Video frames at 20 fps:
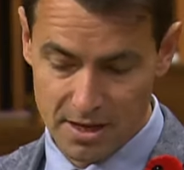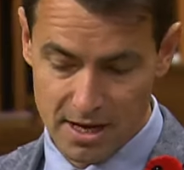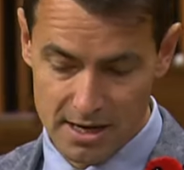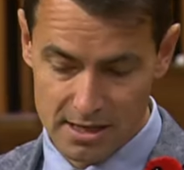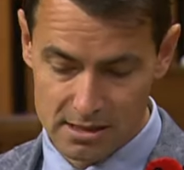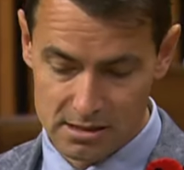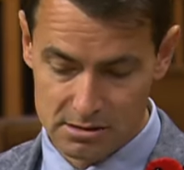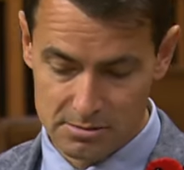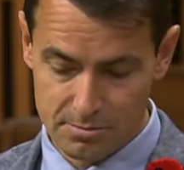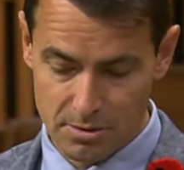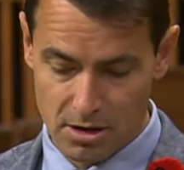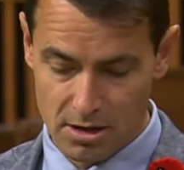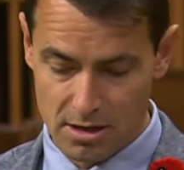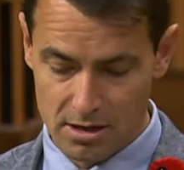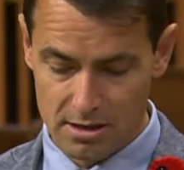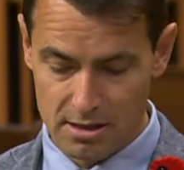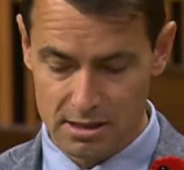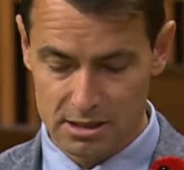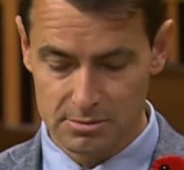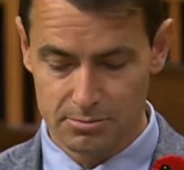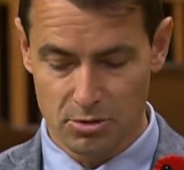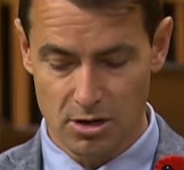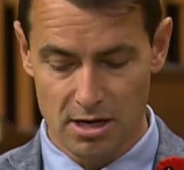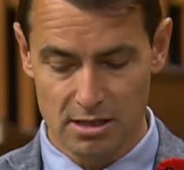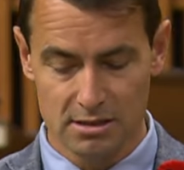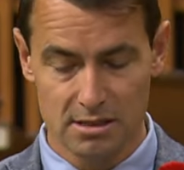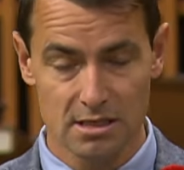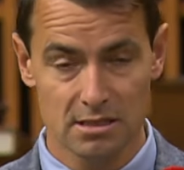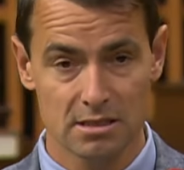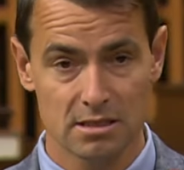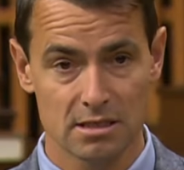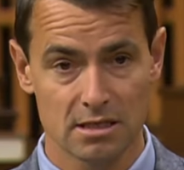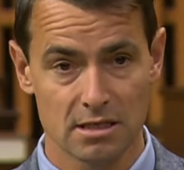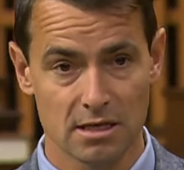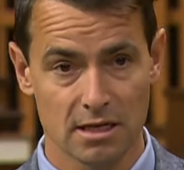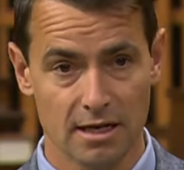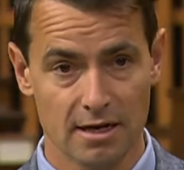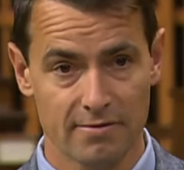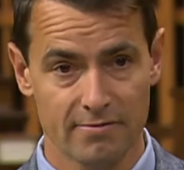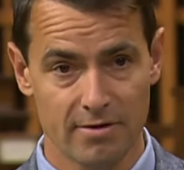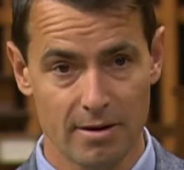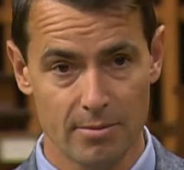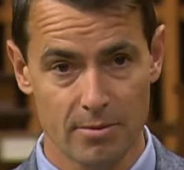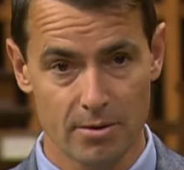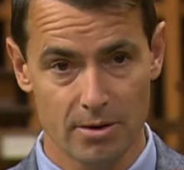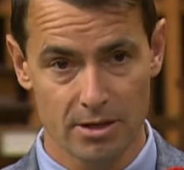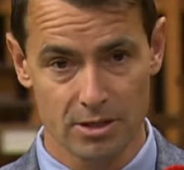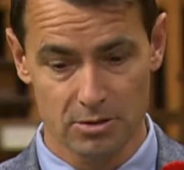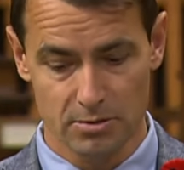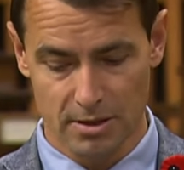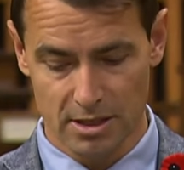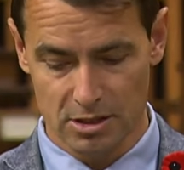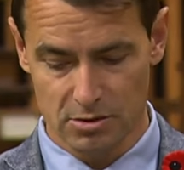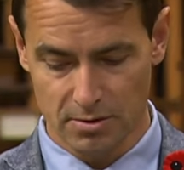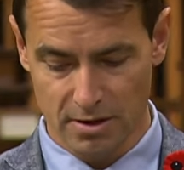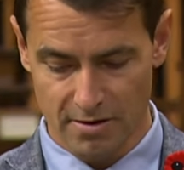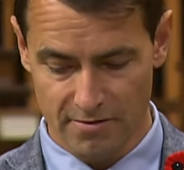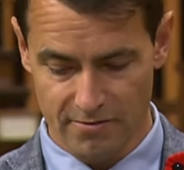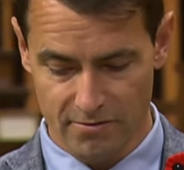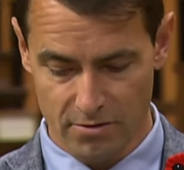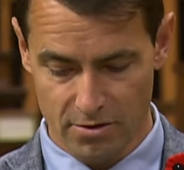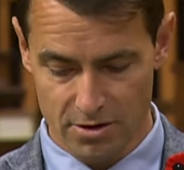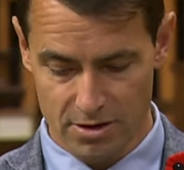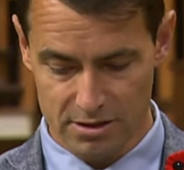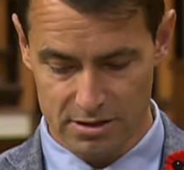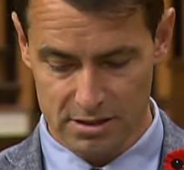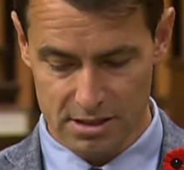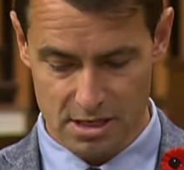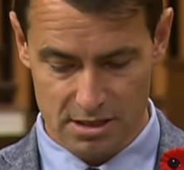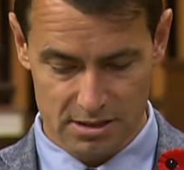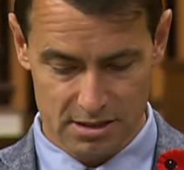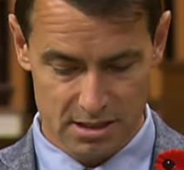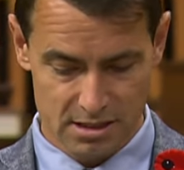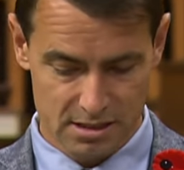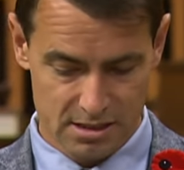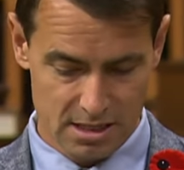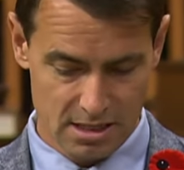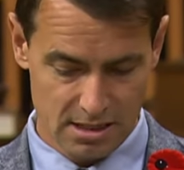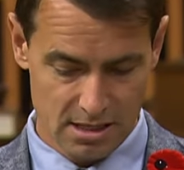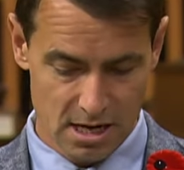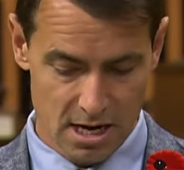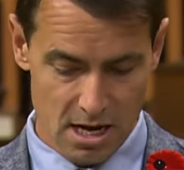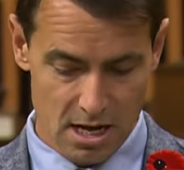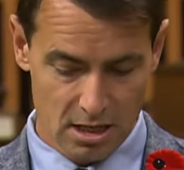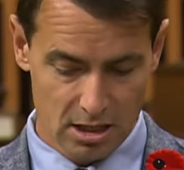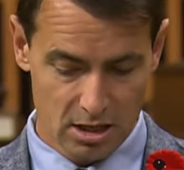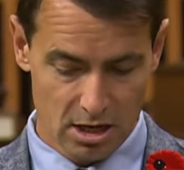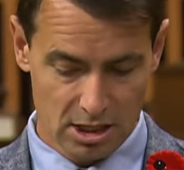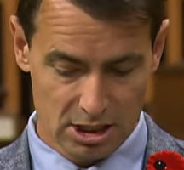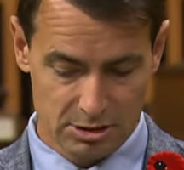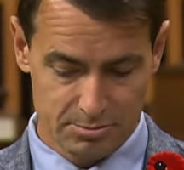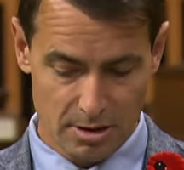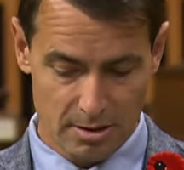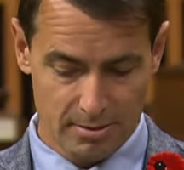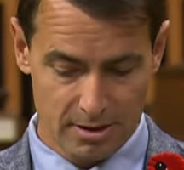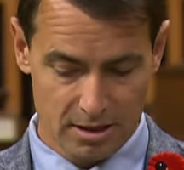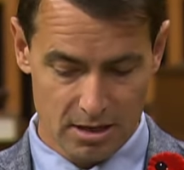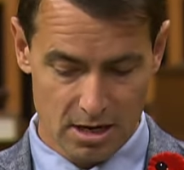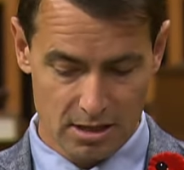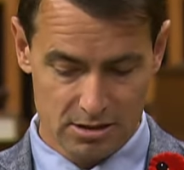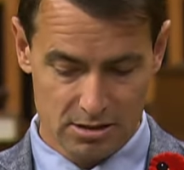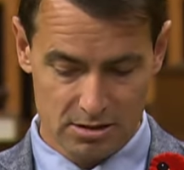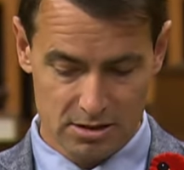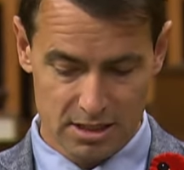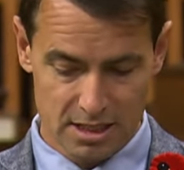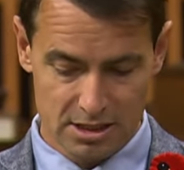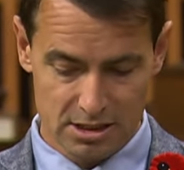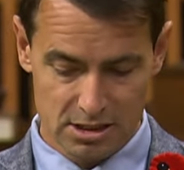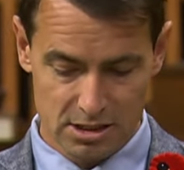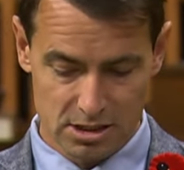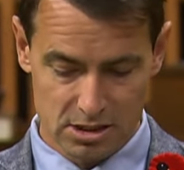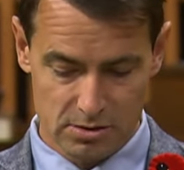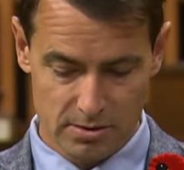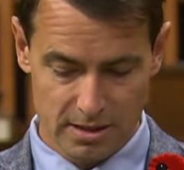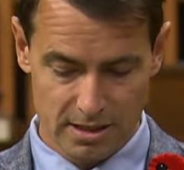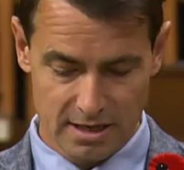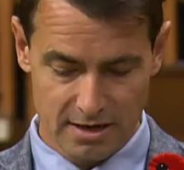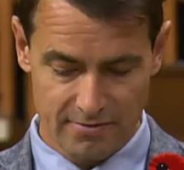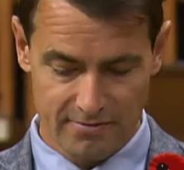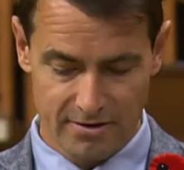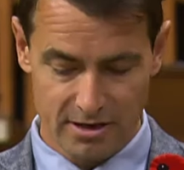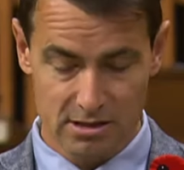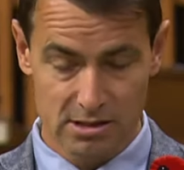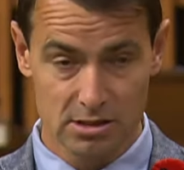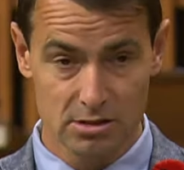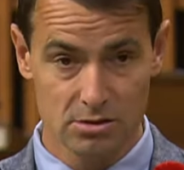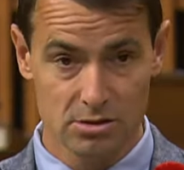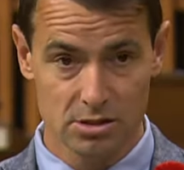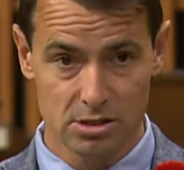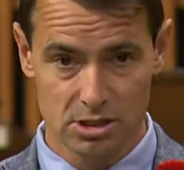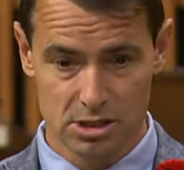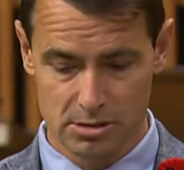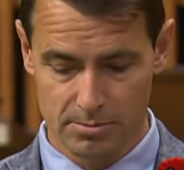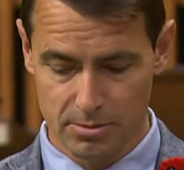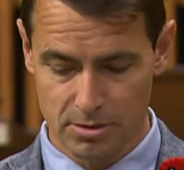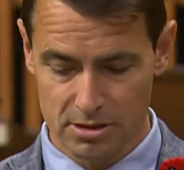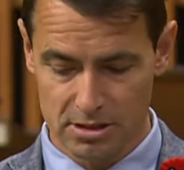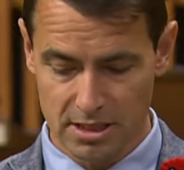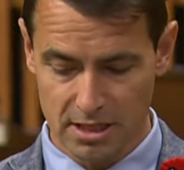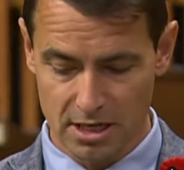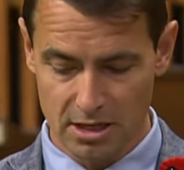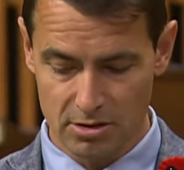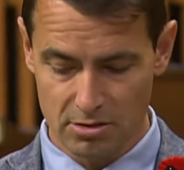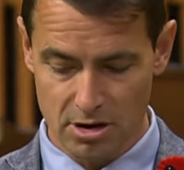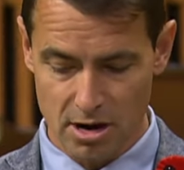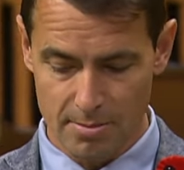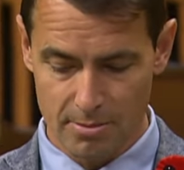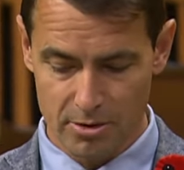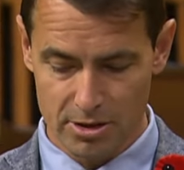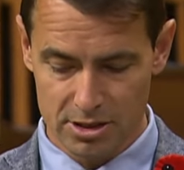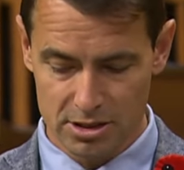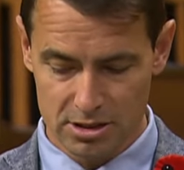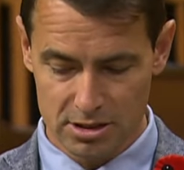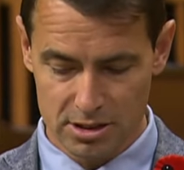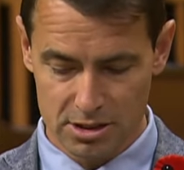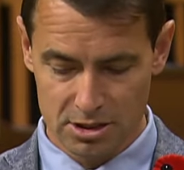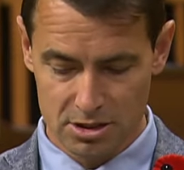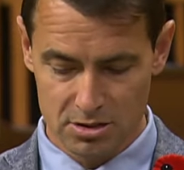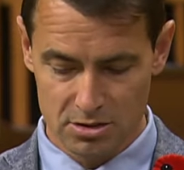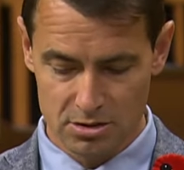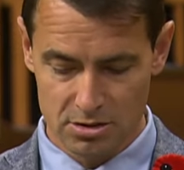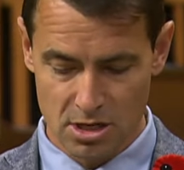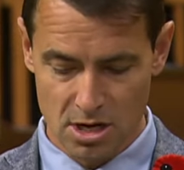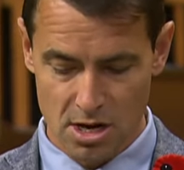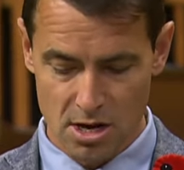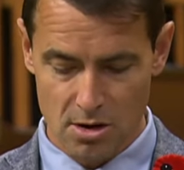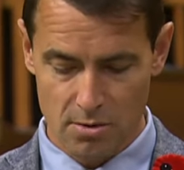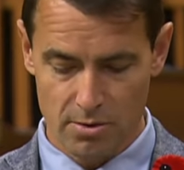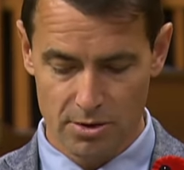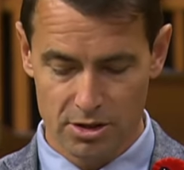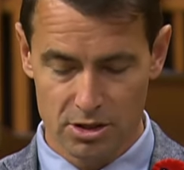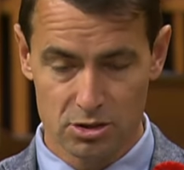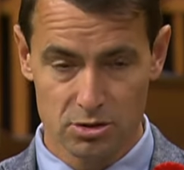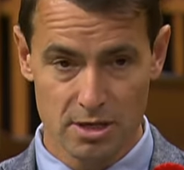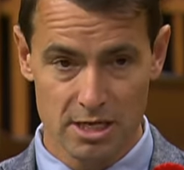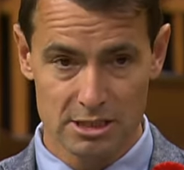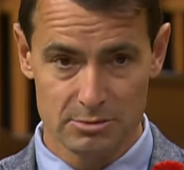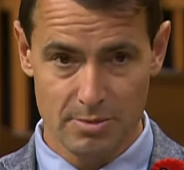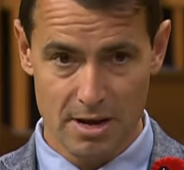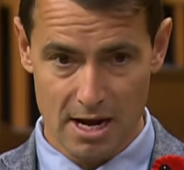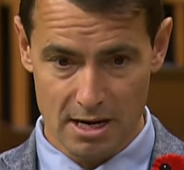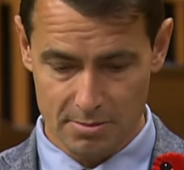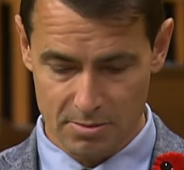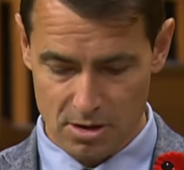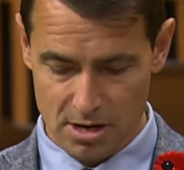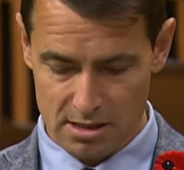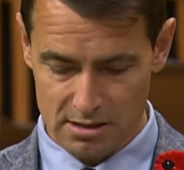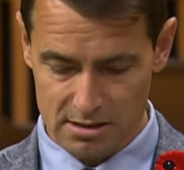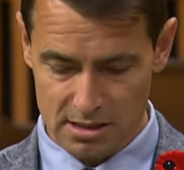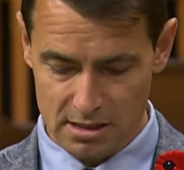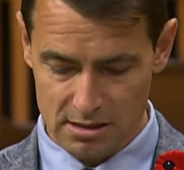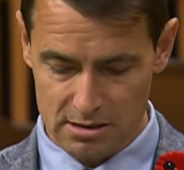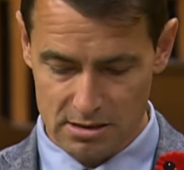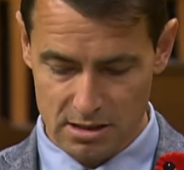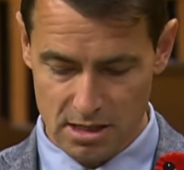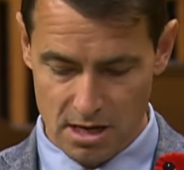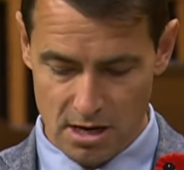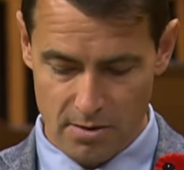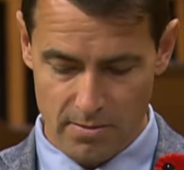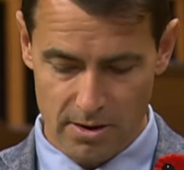As part of this process, in late February 2024, the CRTC launched public consultations to identify solutions to particular operational issues with the traceback process.